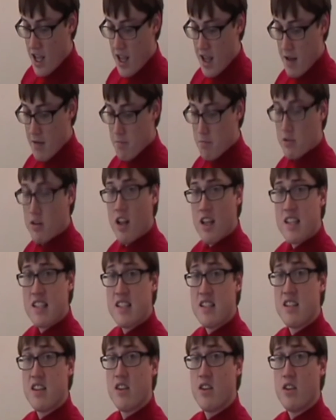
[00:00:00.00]

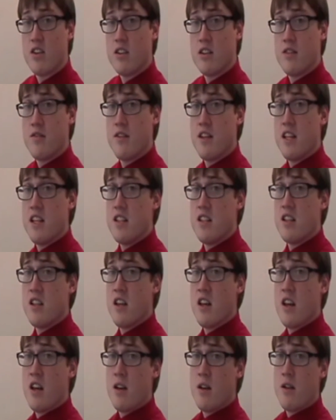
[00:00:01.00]
Plus all of
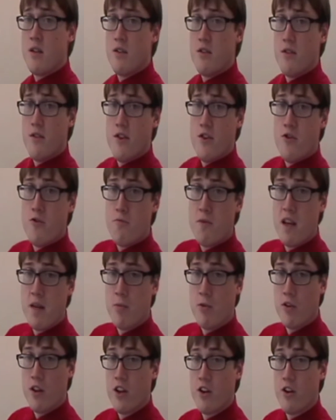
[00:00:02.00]
these new
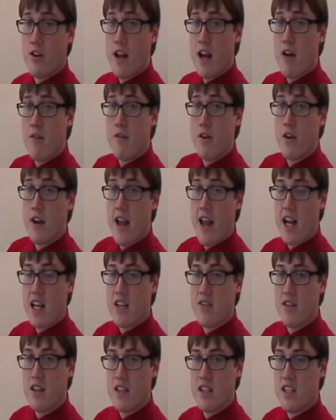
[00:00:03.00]
people that are now very
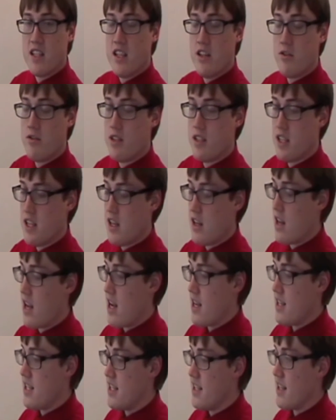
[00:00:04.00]
active in the TUC in the
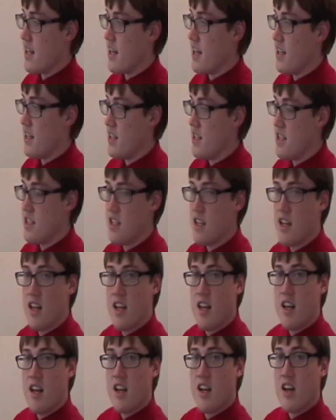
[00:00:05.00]
1890s
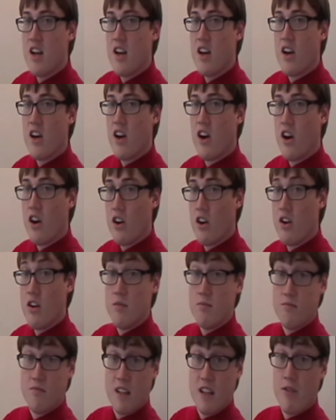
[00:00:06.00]

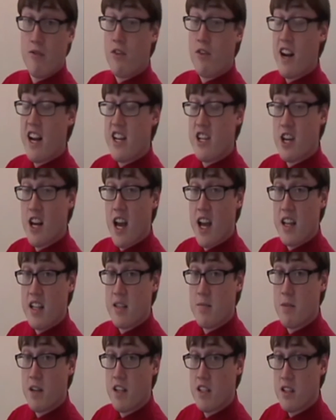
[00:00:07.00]
are
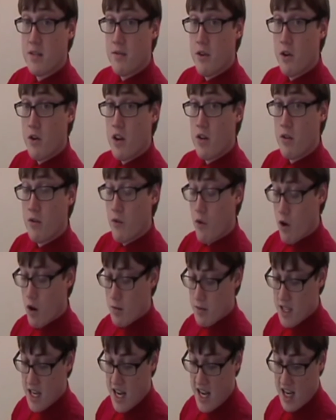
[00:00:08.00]
enfranchised because of the Voting
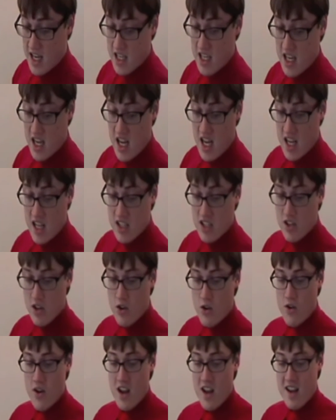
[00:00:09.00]
Reforms Act.
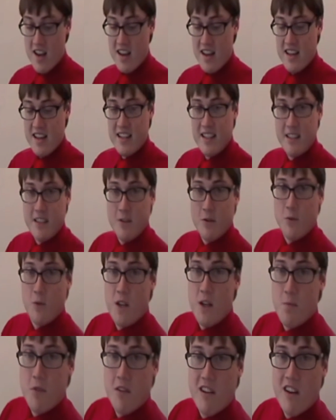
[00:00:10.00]
So when
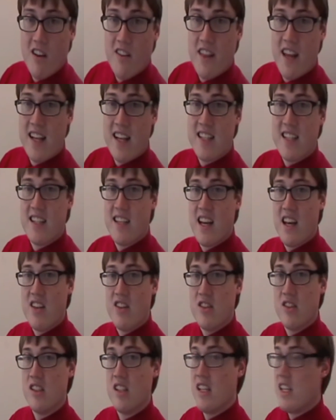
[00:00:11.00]
you put all of that
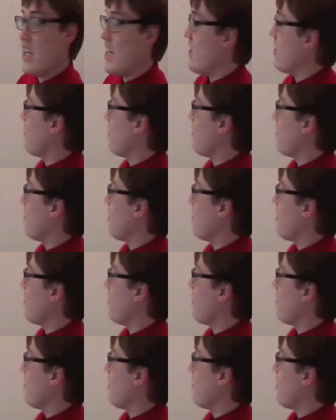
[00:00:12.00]
together, it